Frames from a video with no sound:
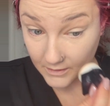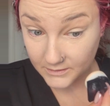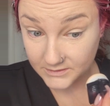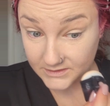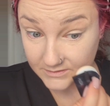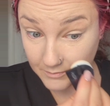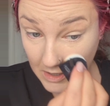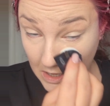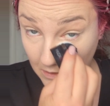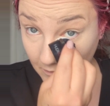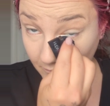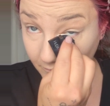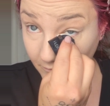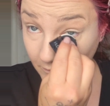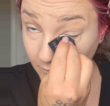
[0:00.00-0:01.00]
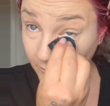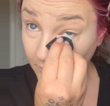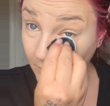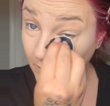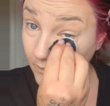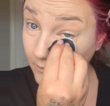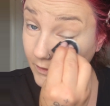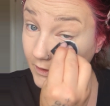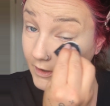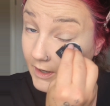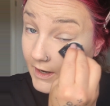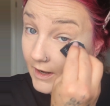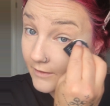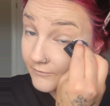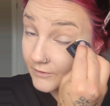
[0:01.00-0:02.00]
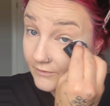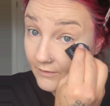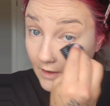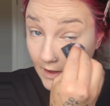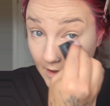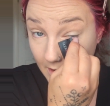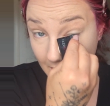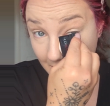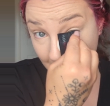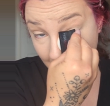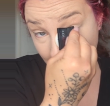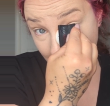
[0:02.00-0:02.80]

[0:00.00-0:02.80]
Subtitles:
It smells so good, I have to say.